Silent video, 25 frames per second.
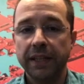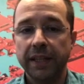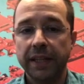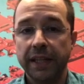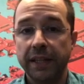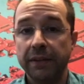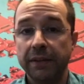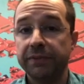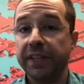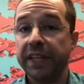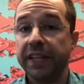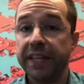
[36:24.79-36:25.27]

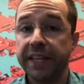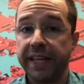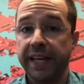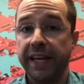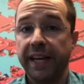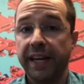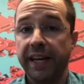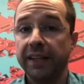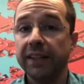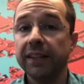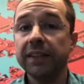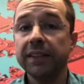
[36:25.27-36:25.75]
If they
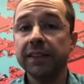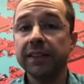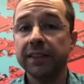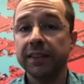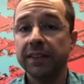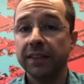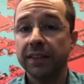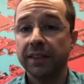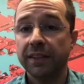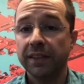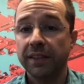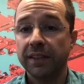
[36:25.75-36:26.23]
can,
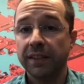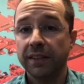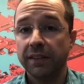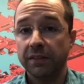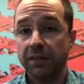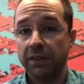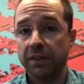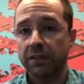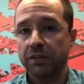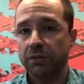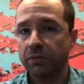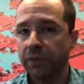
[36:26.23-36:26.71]

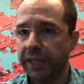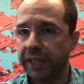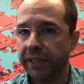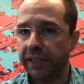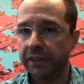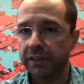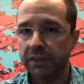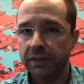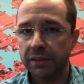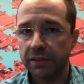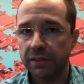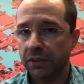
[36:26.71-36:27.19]
that's
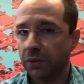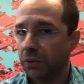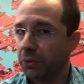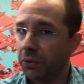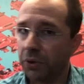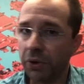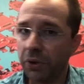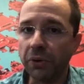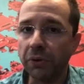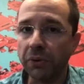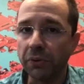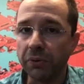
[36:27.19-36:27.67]
great, don't
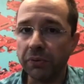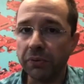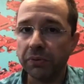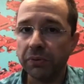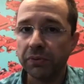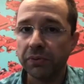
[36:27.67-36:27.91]
go.